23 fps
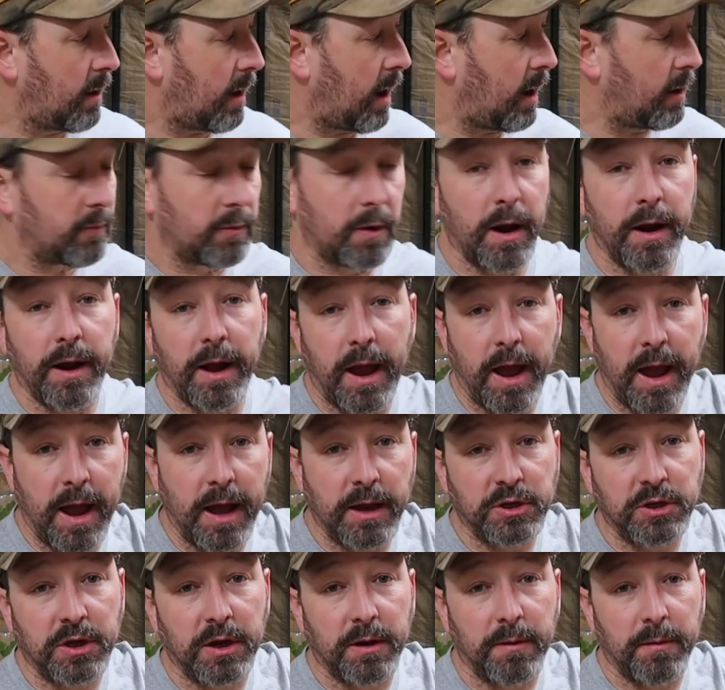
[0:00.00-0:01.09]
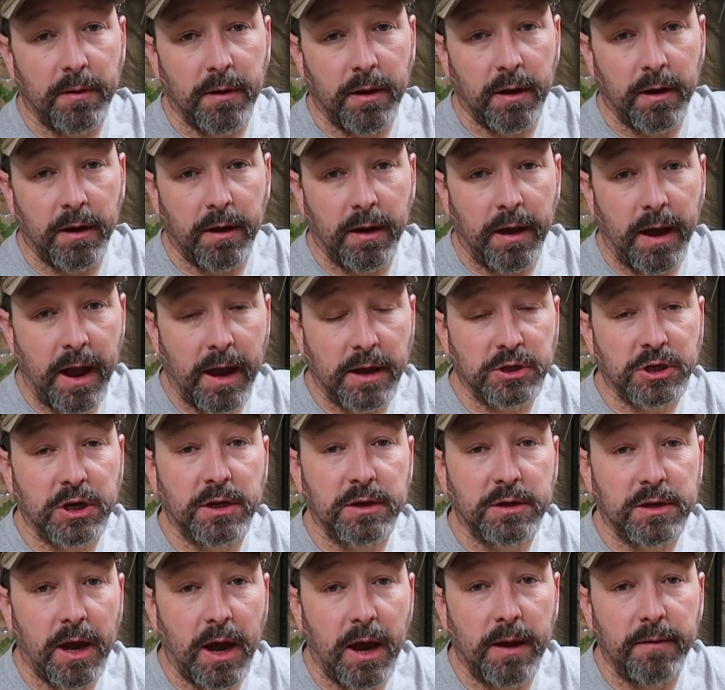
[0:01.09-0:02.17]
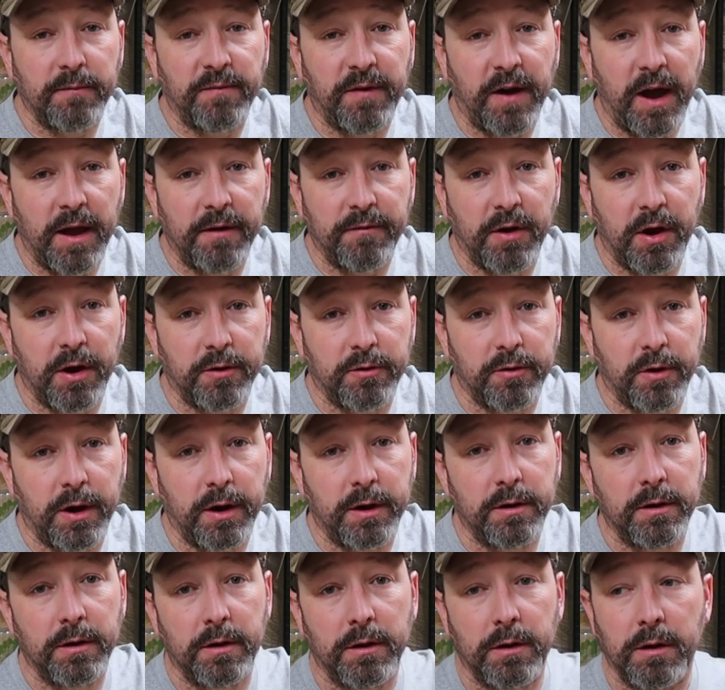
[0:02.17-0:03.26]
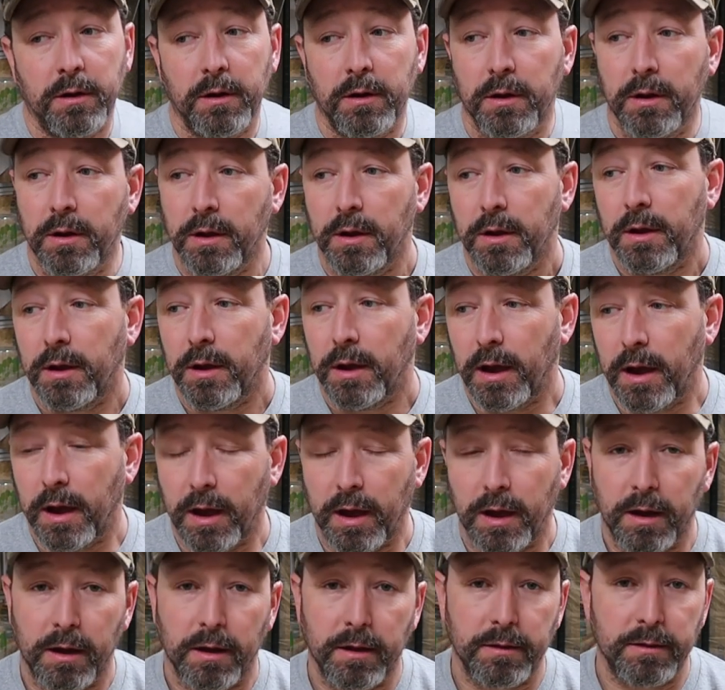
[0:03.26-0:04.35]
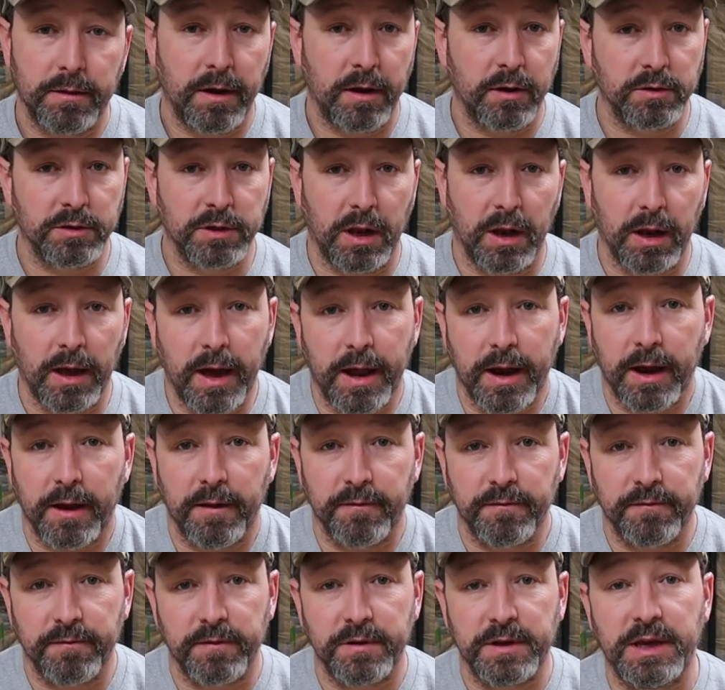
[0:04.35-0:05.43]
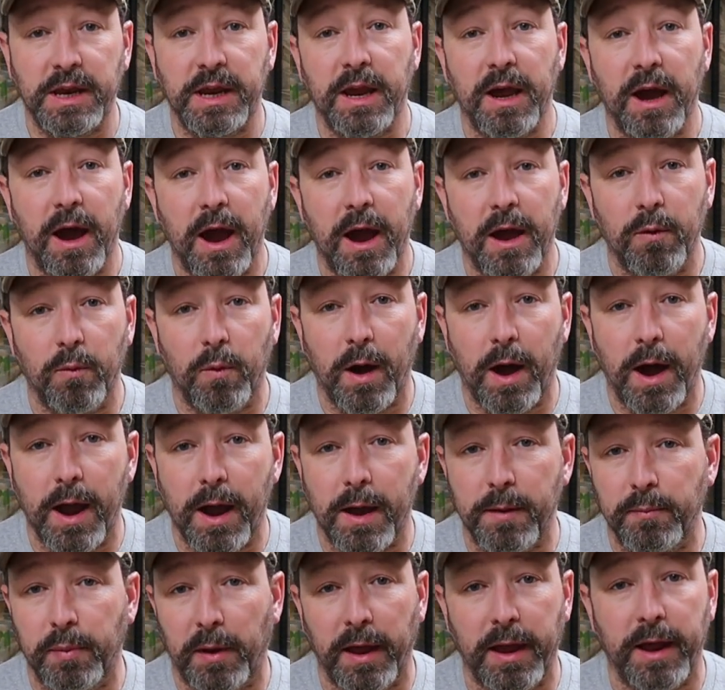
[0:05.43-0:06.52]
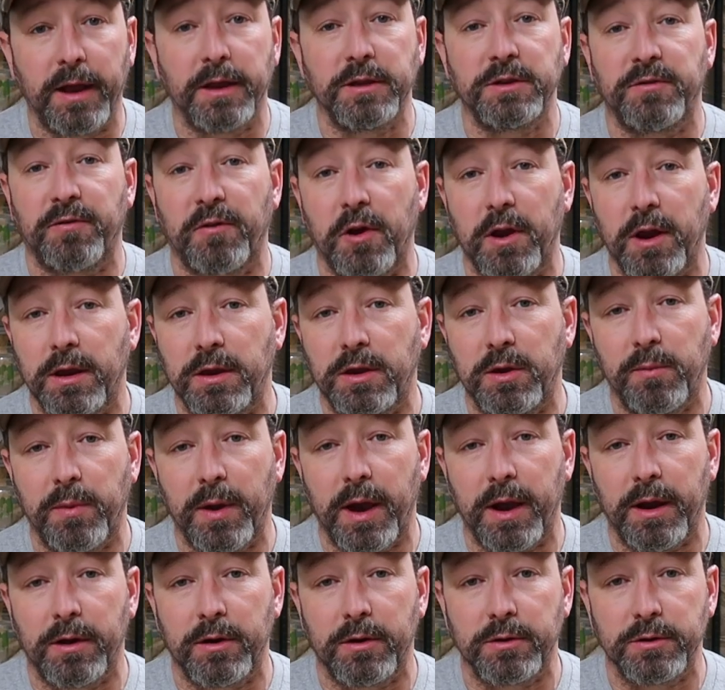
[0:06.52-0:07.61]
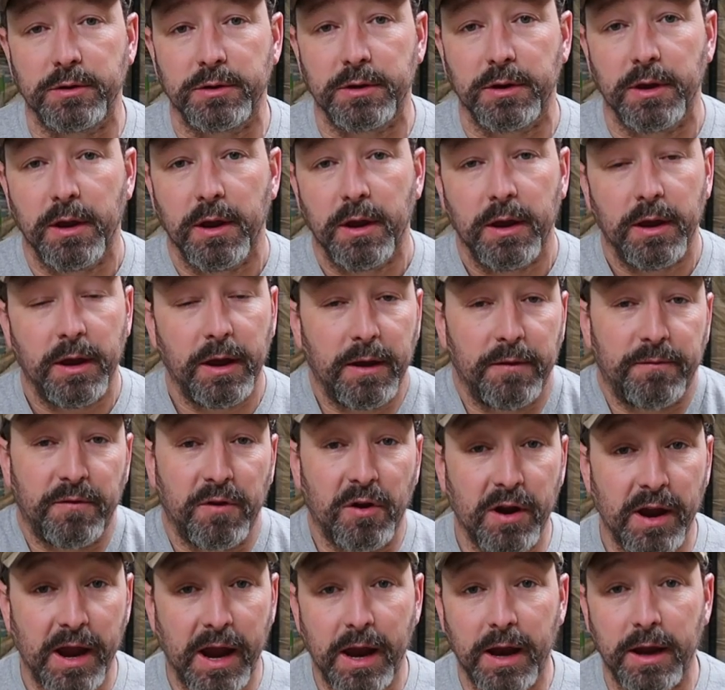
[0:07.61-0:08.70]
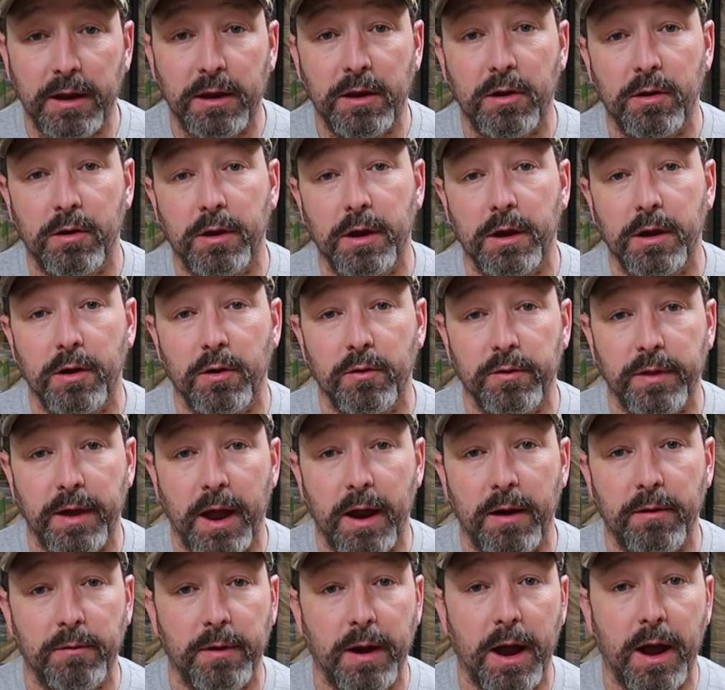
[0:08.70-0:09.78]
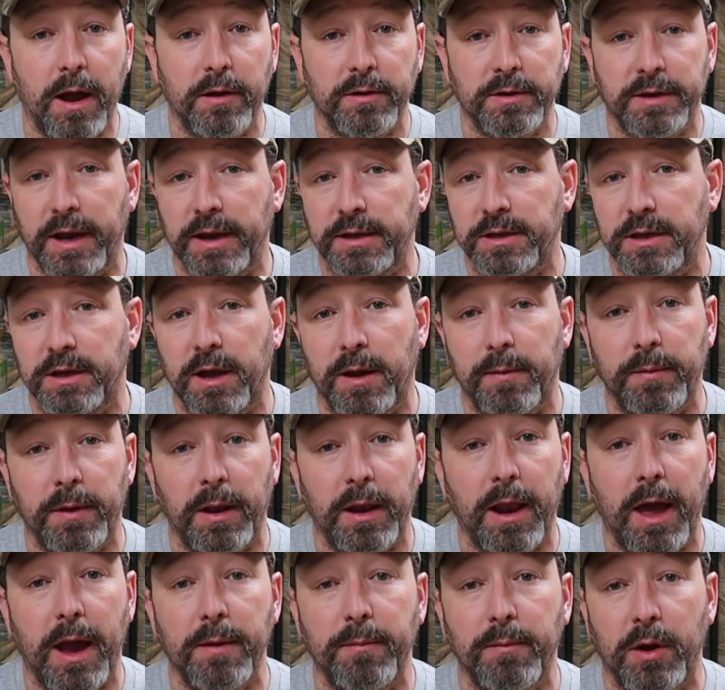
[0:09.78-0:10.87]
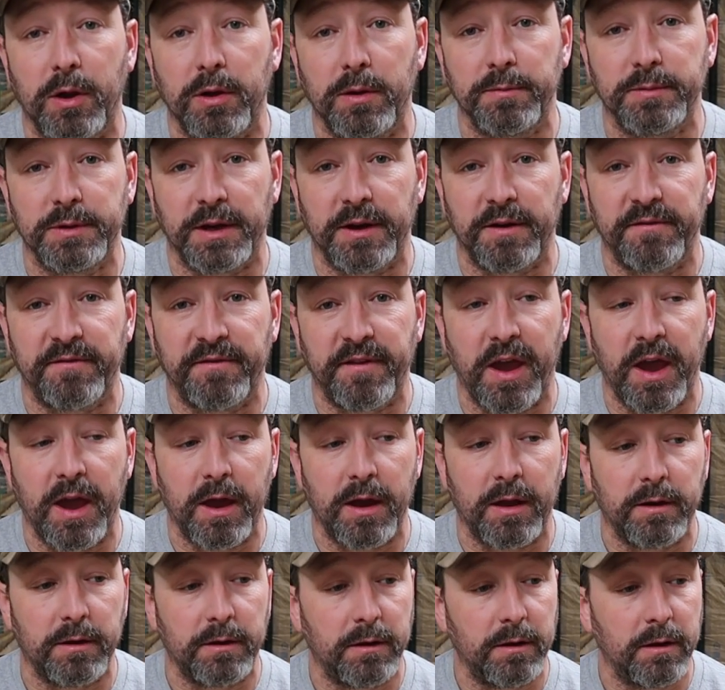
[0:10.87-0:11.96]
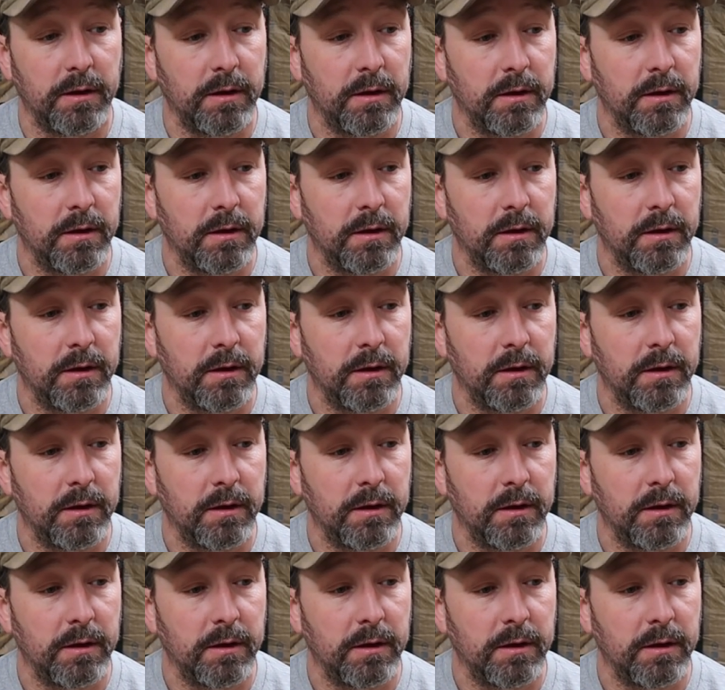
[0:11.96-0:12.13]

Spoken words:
I run a hatching time 500. There's a lot of DIY plans for incubators. If you're handy, you can go that route. Takes a couple of light bulbs and a fan.